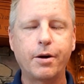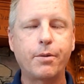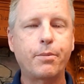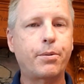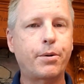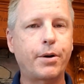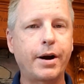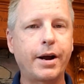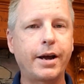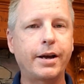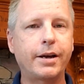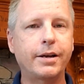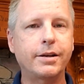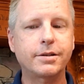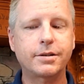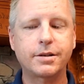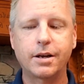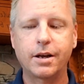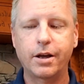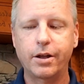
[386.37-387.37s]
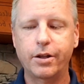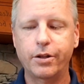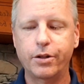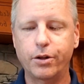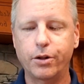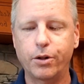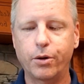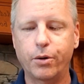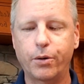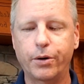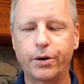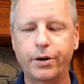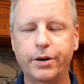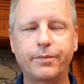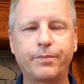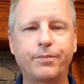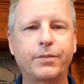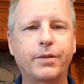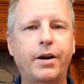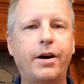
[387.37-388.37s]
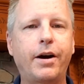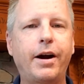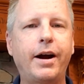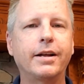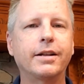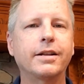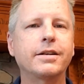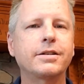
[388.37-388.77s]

Praise the Lord." All right,